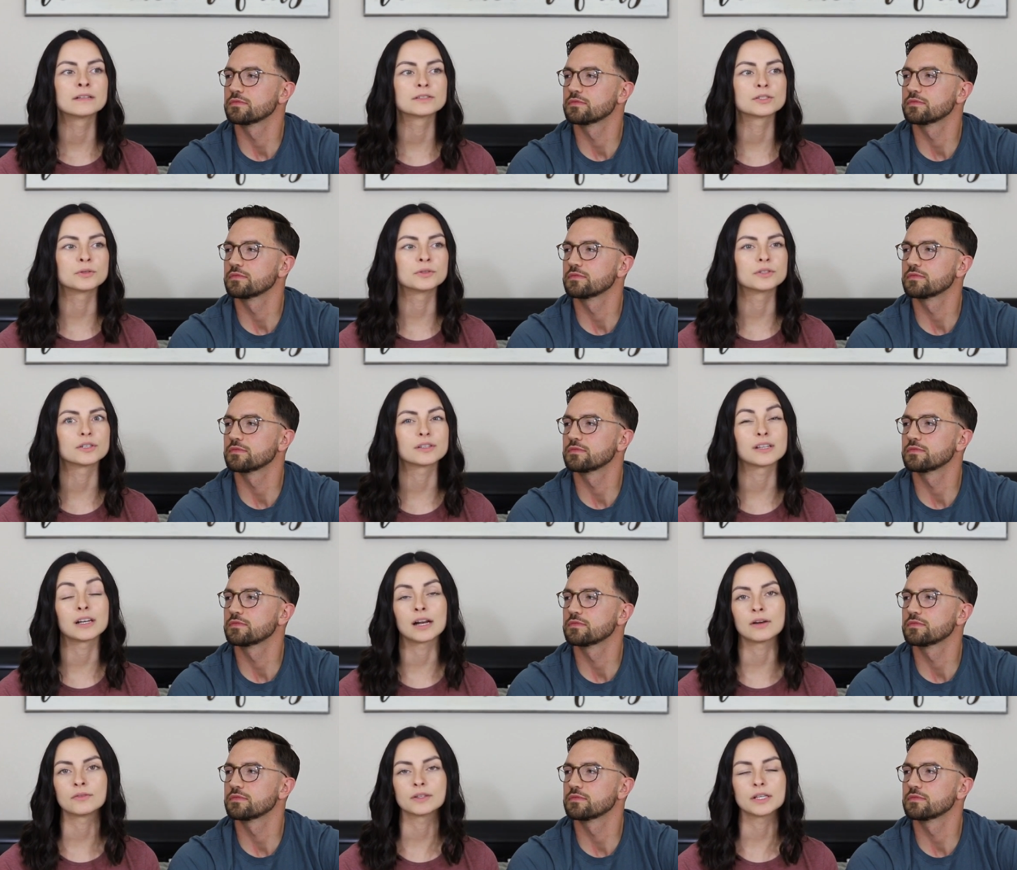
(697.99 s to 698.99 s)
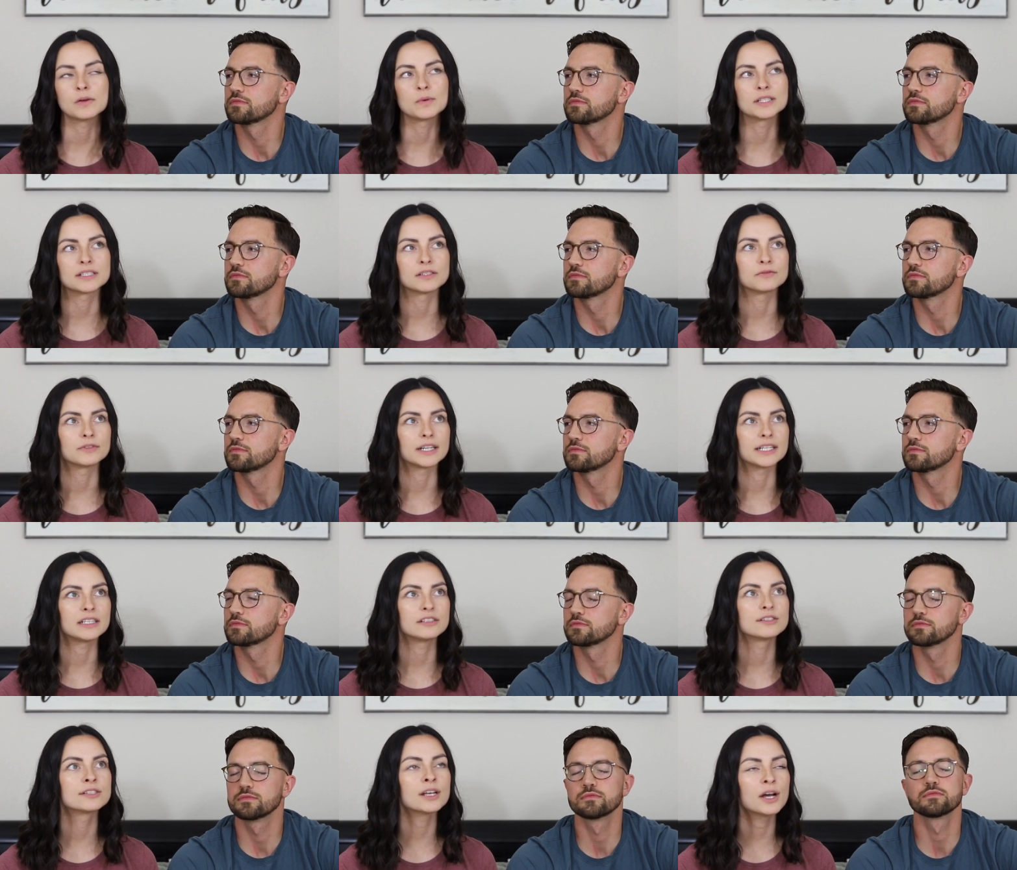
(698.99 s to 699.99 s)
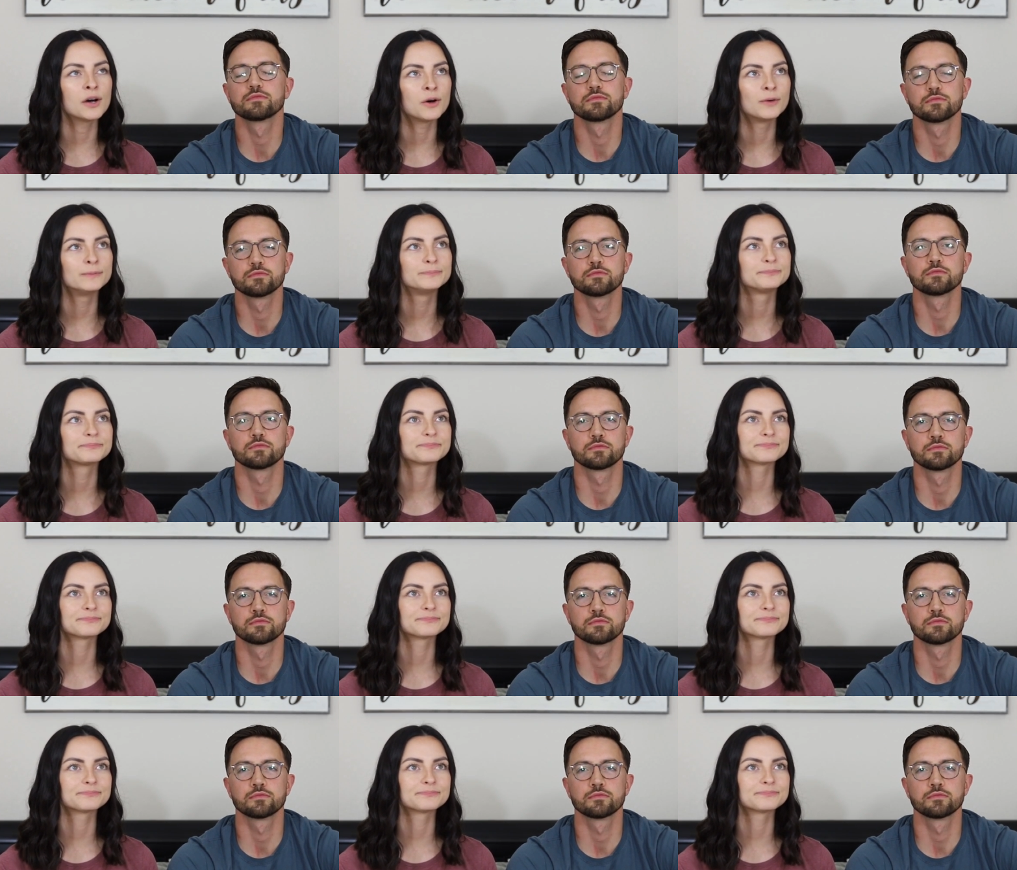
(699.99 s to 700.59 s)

Speaker 1: told her that I really wasn't ready. So